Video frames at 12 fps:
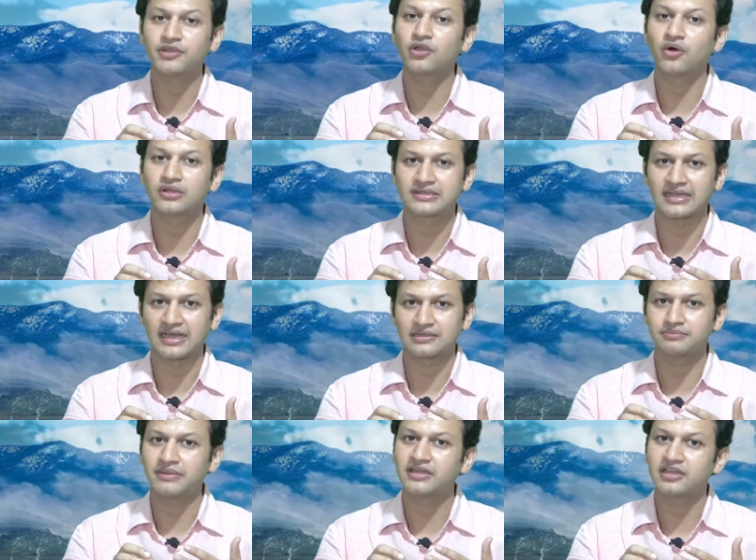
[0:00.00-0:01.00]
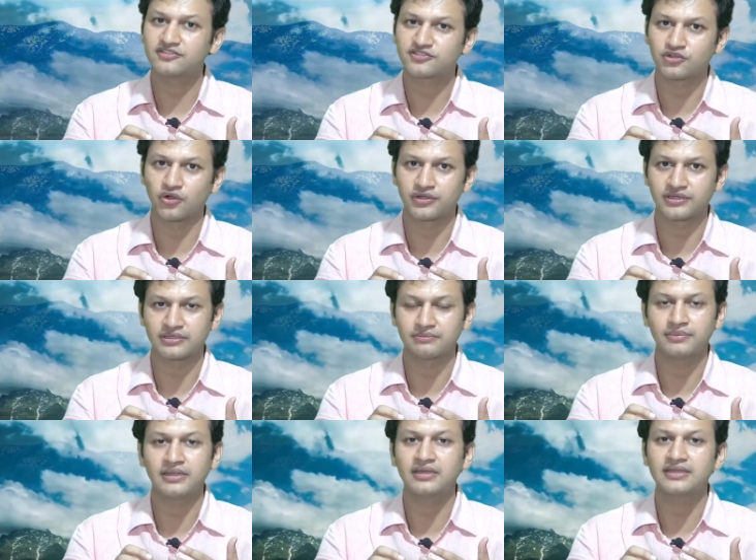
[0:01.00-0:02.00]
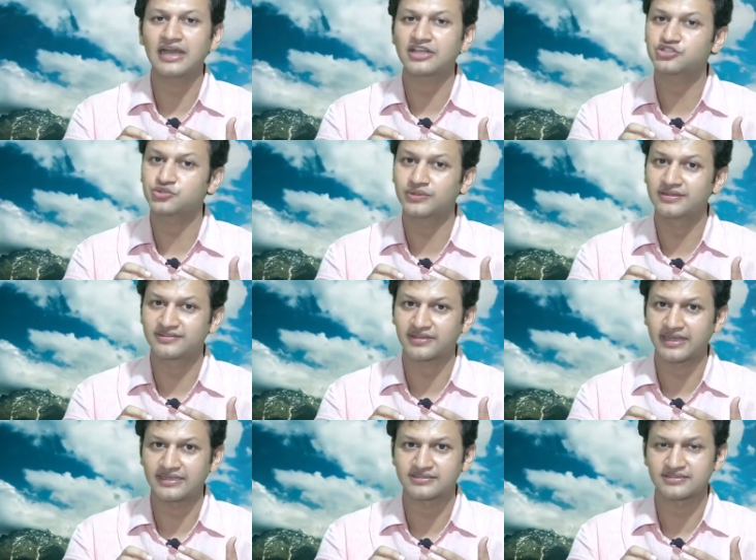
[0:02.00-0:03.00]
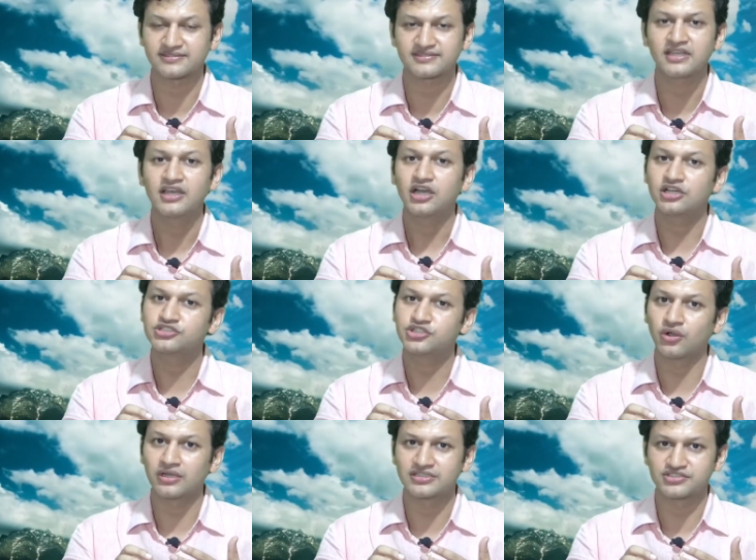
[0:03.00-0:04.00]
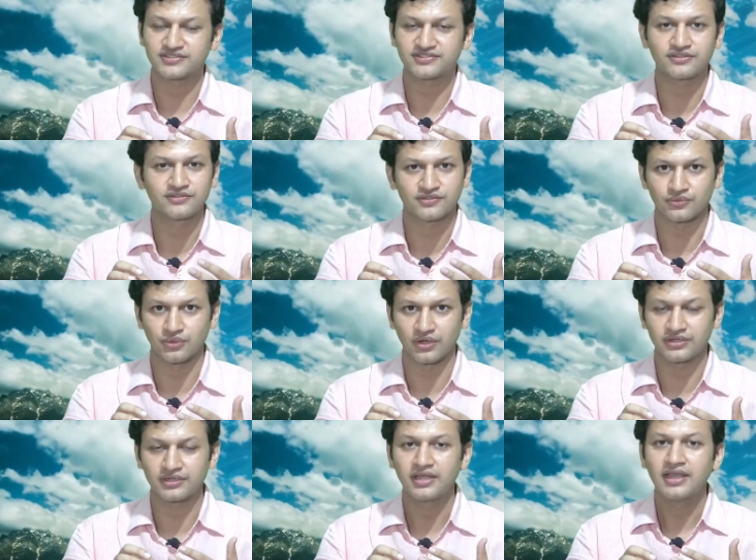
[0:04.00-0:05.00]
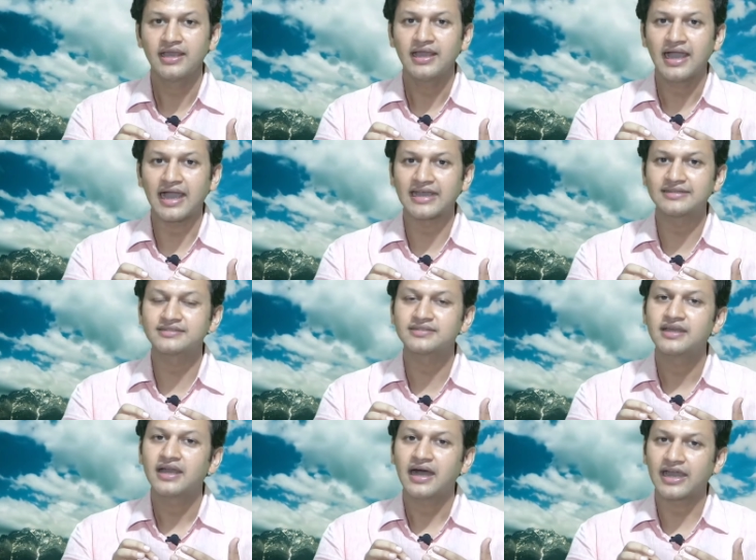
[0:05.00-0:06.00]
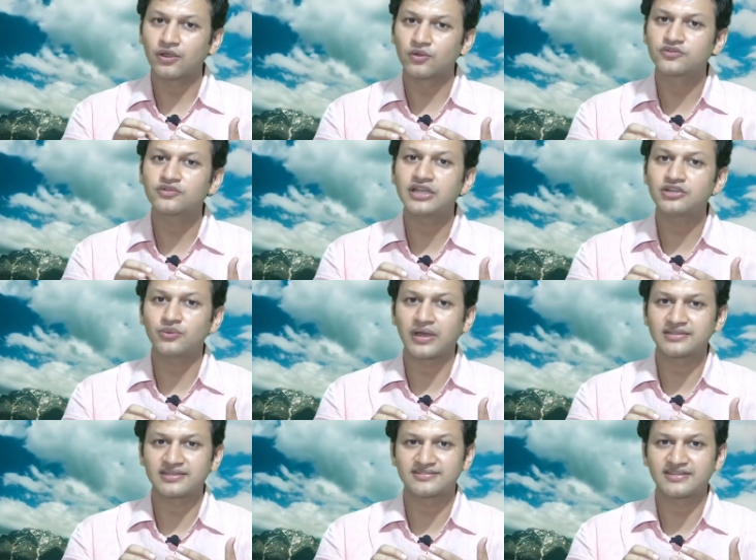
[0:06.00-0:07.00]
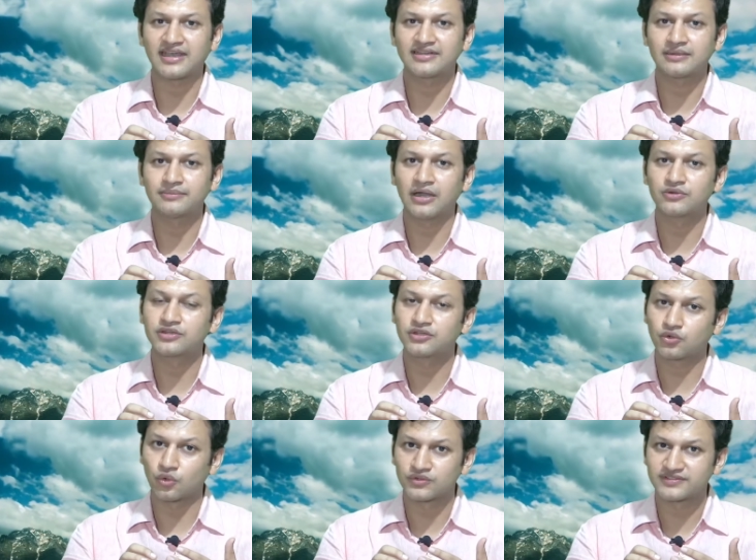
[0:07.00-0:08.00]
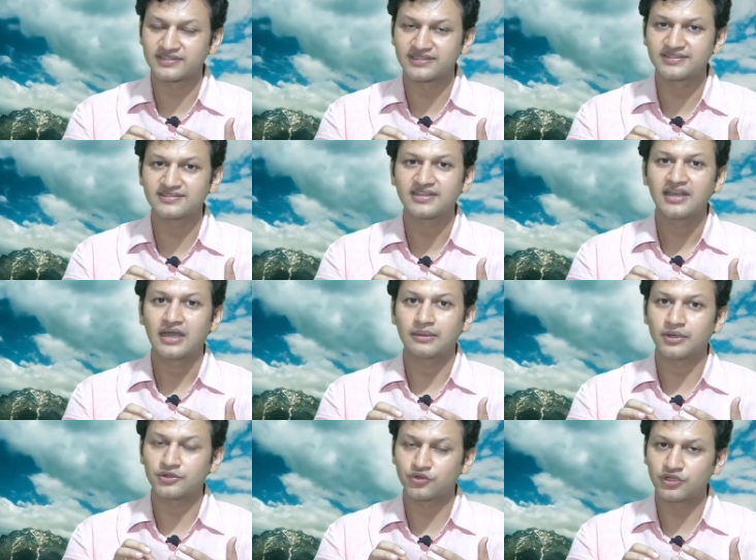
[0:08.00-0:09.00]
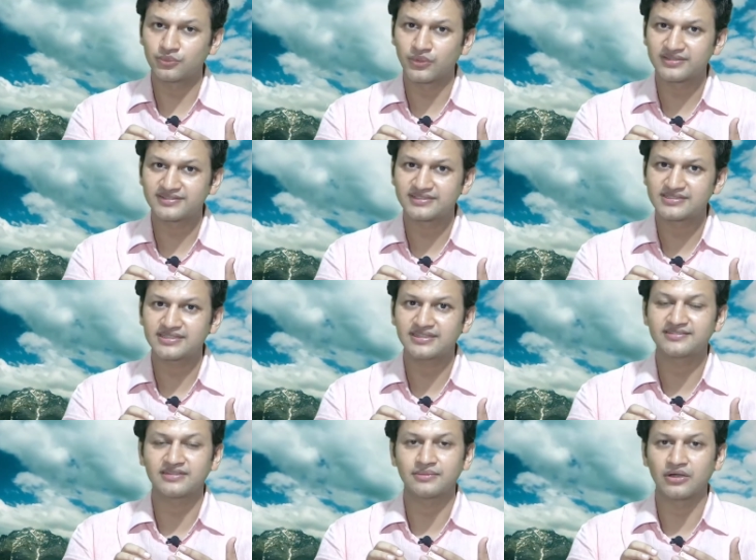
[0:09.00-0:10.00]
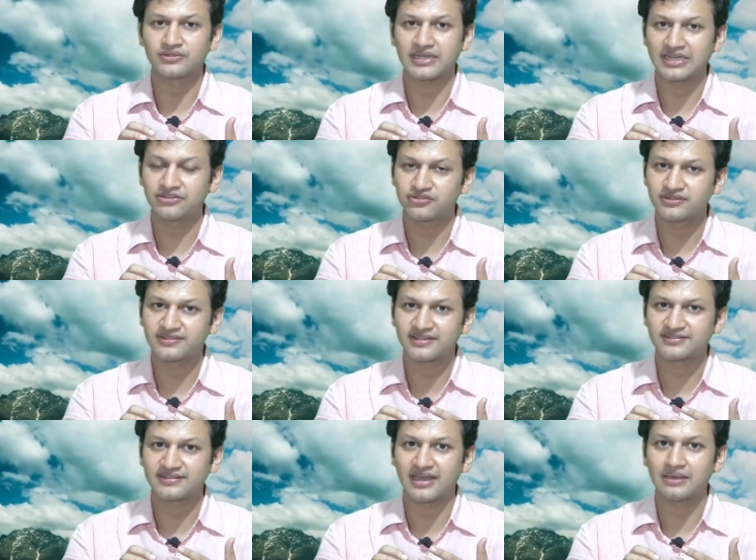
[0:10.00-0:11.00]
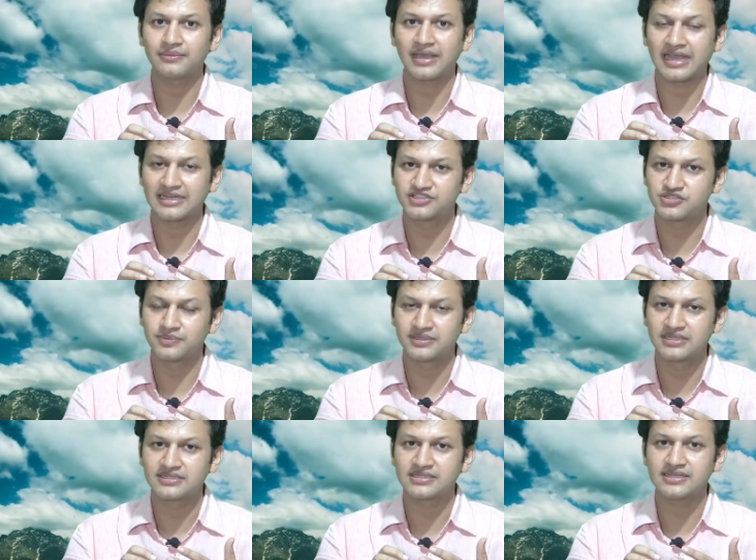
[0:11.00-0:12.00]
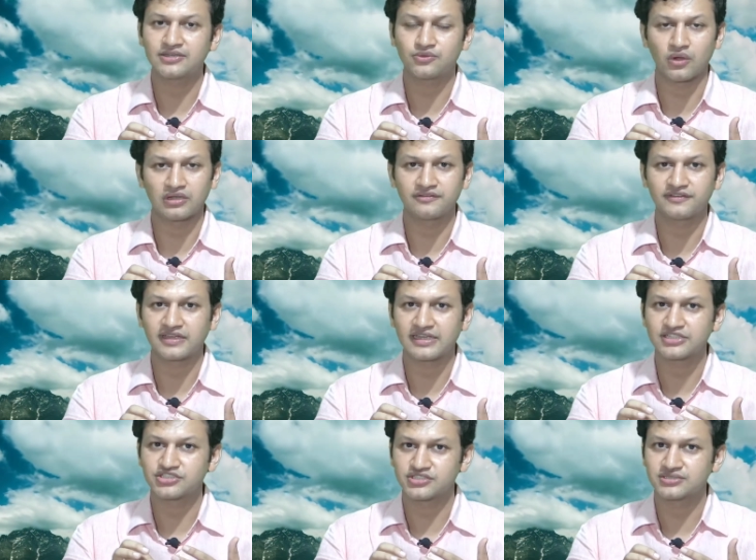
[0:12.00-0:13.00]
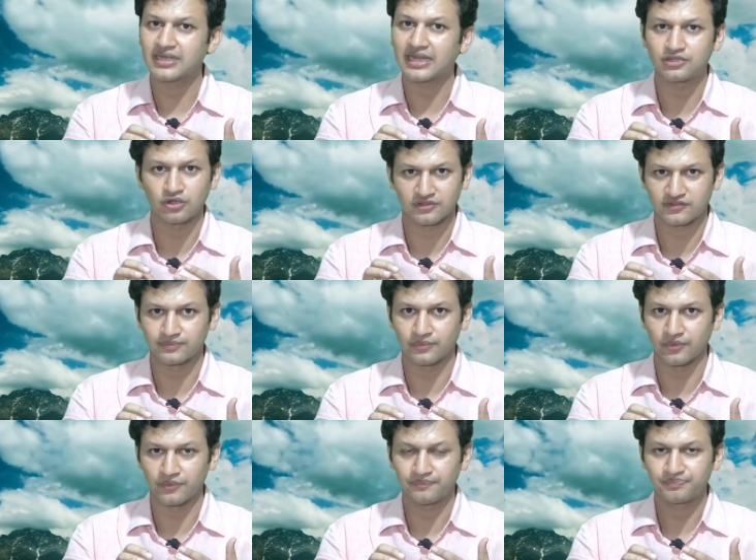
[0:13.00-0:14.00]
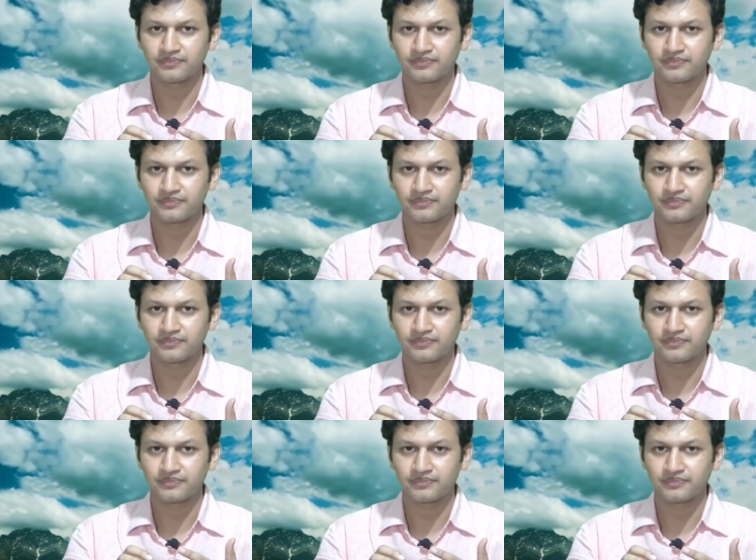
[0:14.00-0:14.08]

beyond that, being a historian, being an actuarial scientist, a geologist, and so on. And I also need to understand about the courses, about universities, about entrance exam, eligibility, qualification, and lots more.